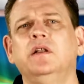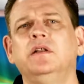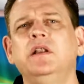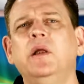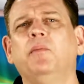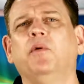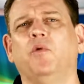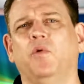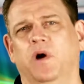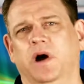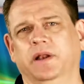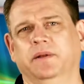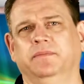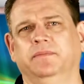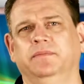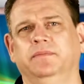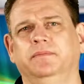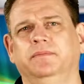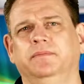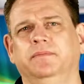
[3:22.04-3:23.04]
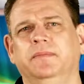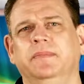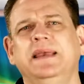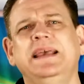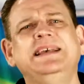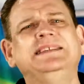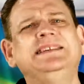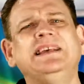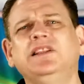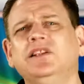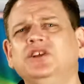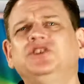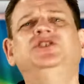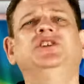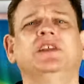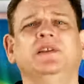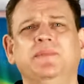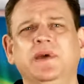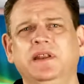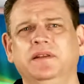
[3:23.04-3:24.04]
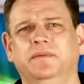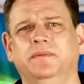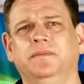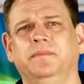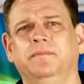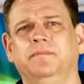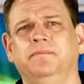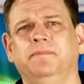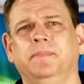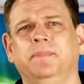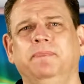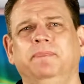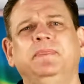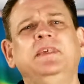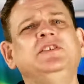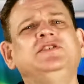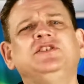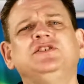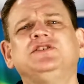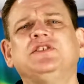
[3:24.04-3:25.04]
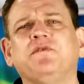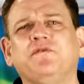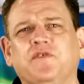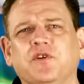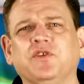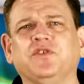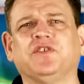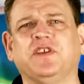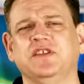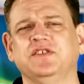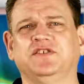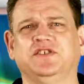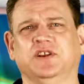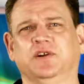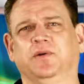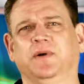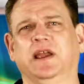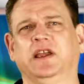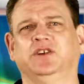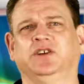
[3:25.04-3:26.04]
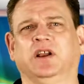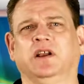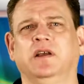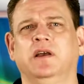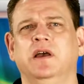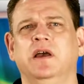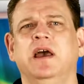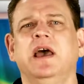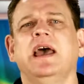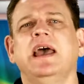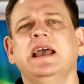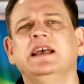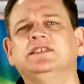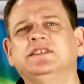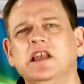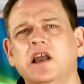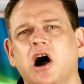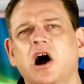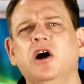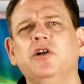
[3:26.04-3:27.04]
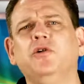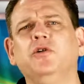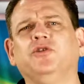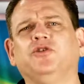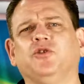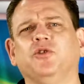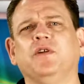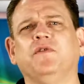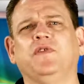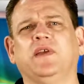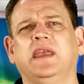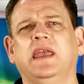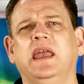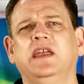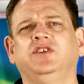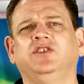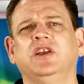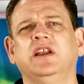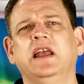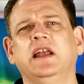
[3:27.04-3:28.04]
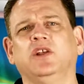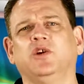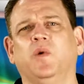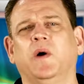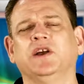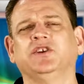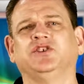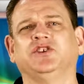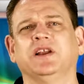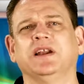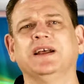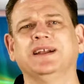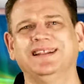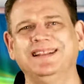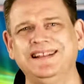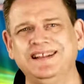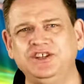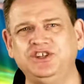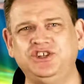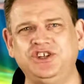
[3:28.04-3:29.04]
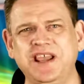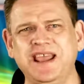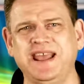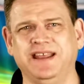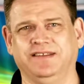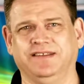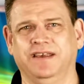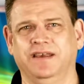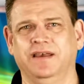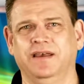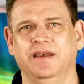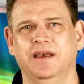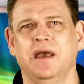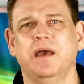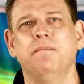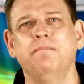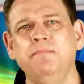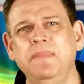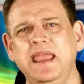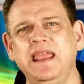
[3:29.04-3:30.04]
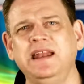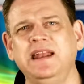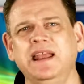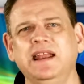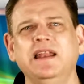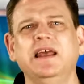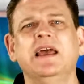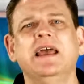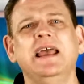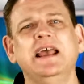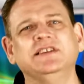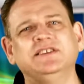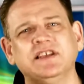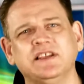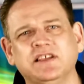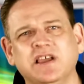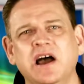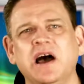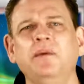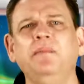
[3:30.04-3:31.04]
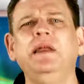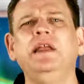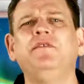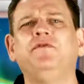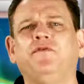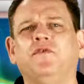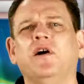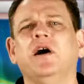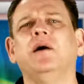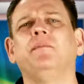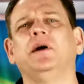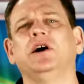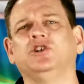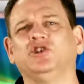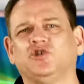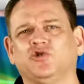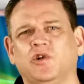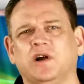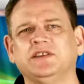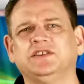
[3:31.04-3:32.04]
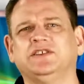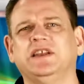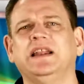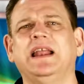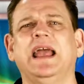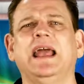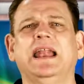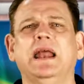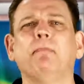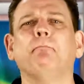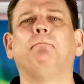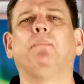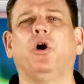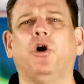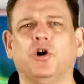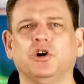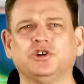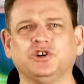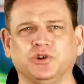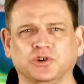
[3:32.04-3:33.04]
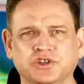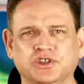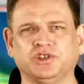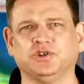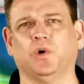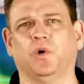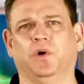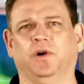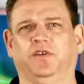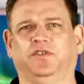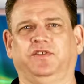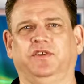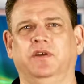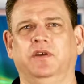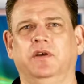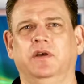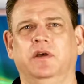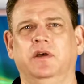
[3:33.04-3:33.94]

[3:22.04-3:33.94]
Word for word: Number one, is it legitimate? This is the first consideration. Is the honor or certification in question legit? Meaning, is it coming from a trusted and impartial source?